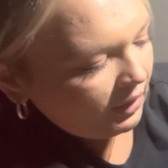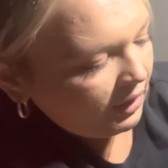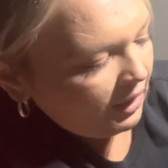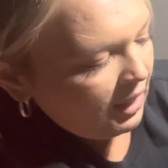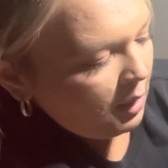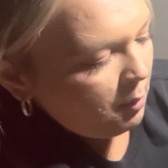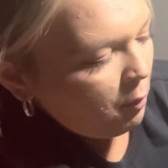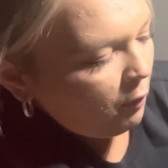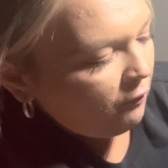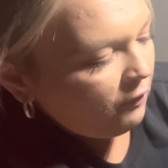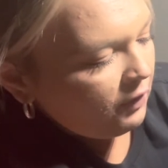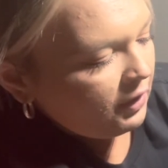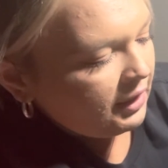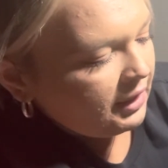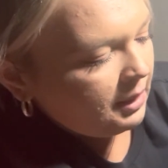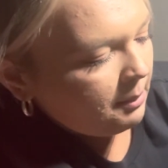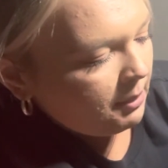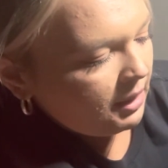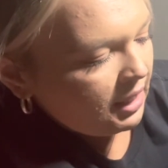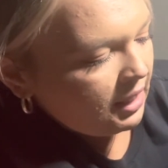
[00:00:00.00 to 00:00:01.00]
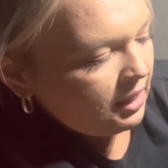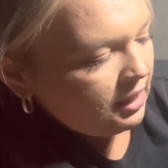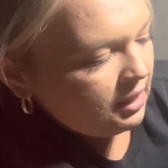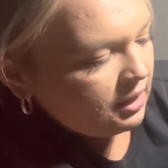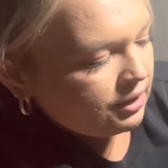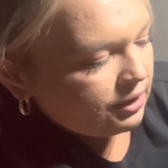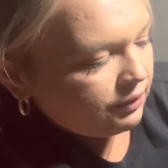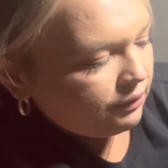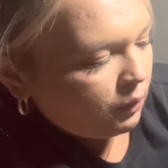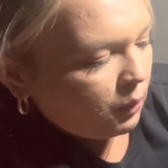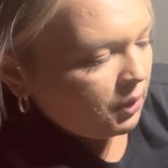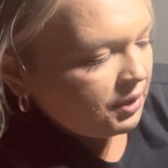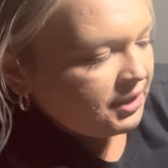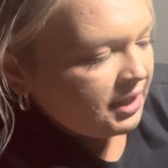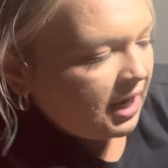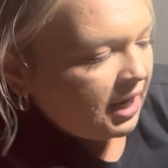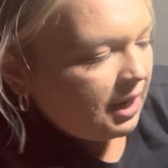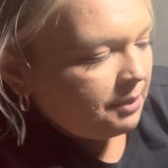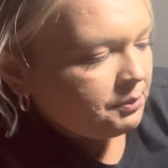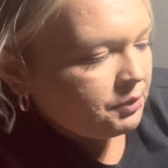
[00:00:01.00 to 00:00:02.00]
Hemophilia B is 4
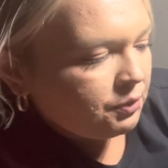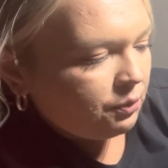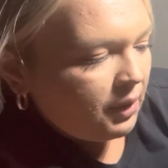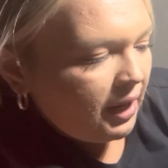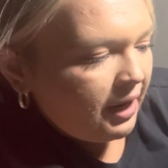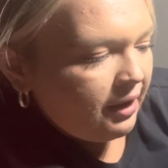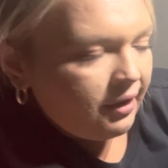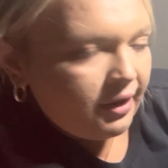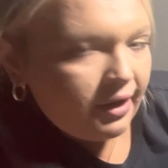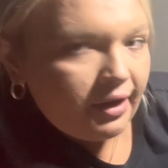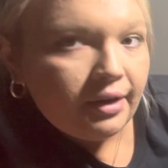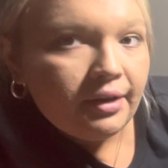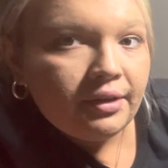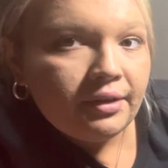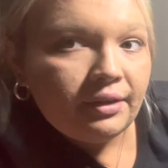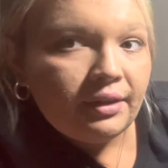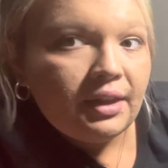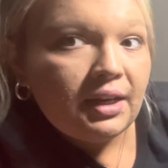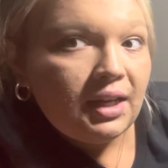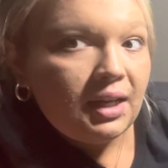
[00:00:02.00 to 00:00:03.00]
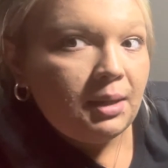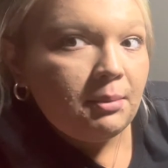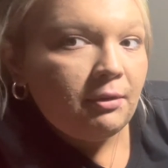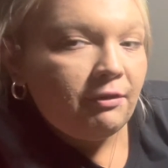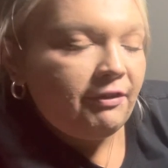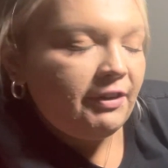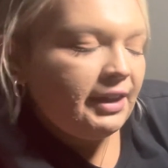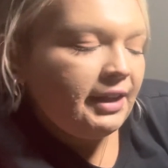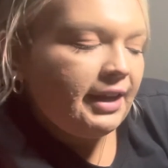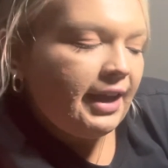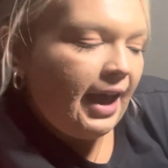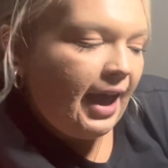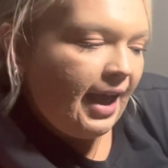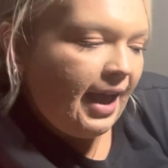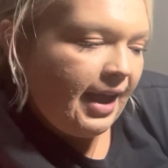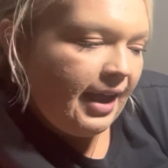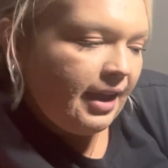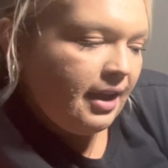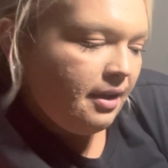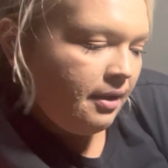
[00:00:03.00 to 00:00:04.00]
times rarer than hemophilia
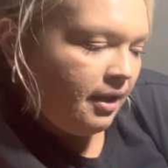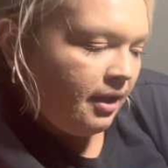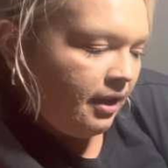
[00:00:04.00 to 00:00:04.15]
A,